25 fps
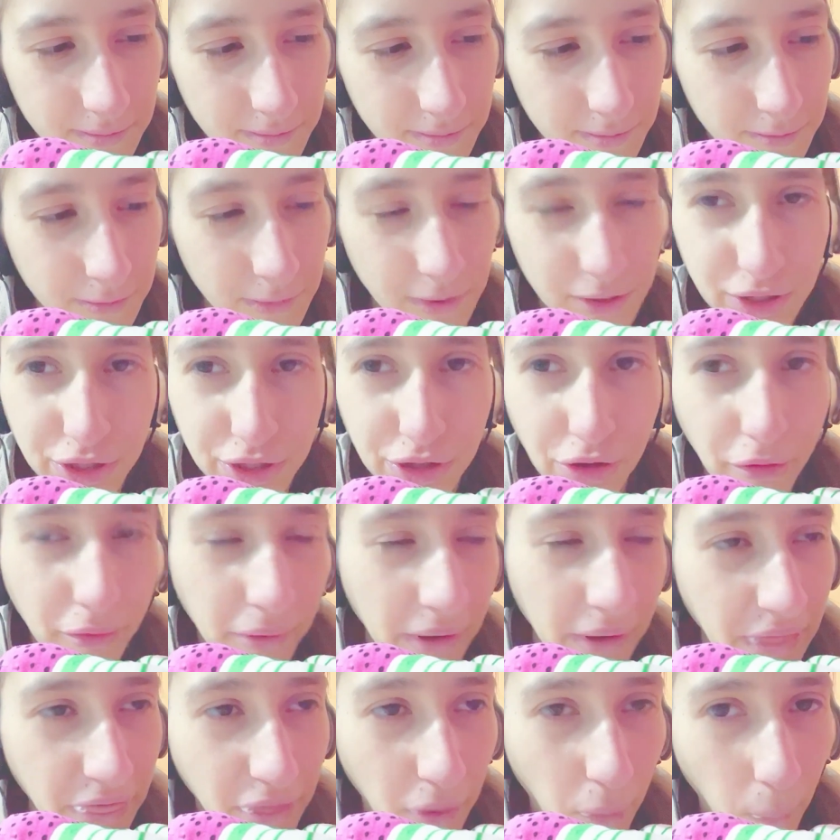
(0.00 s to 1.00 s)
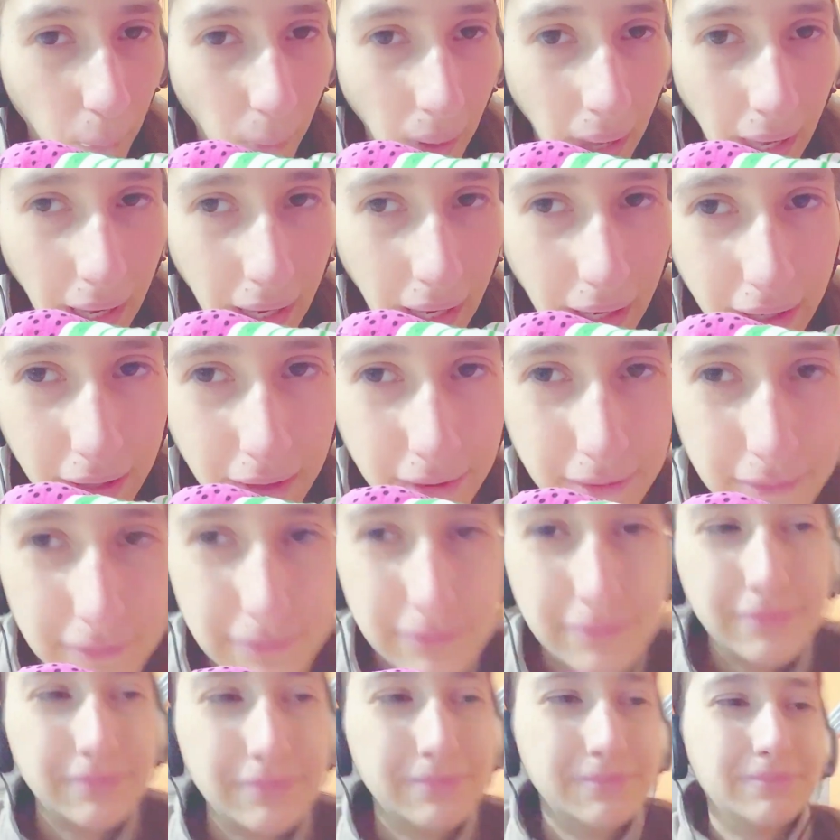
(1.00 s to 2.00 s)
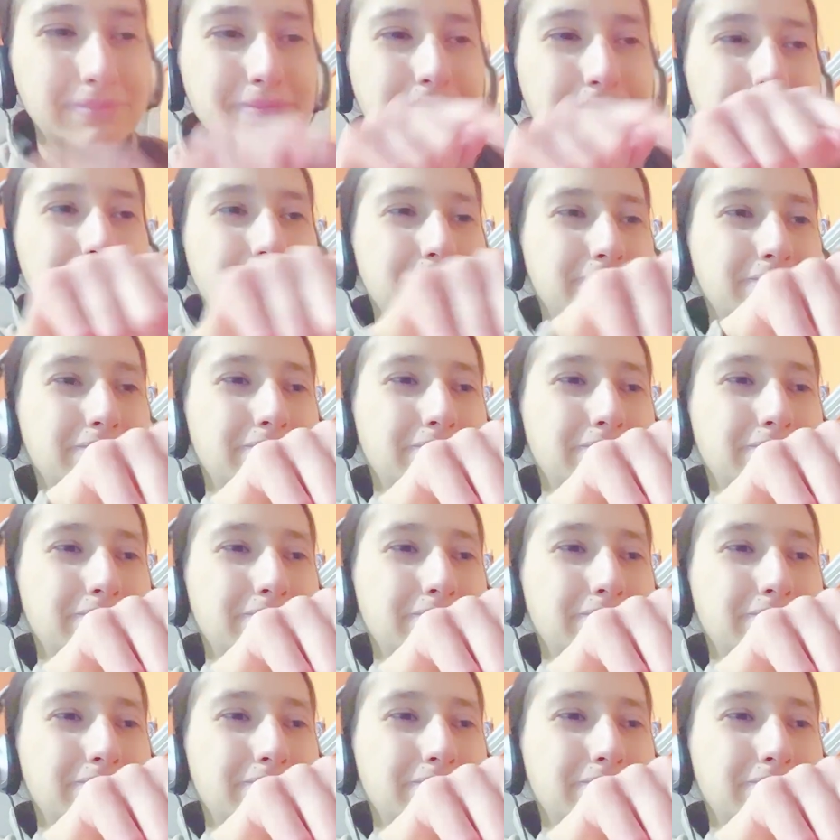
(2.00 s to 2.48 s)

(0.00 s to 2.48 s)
Well, you're in the way. There,